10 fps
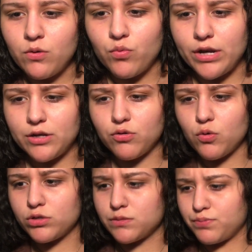when I don't
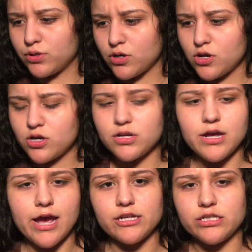know what to put on,
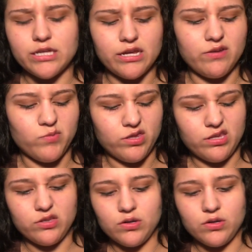I just hit in with it.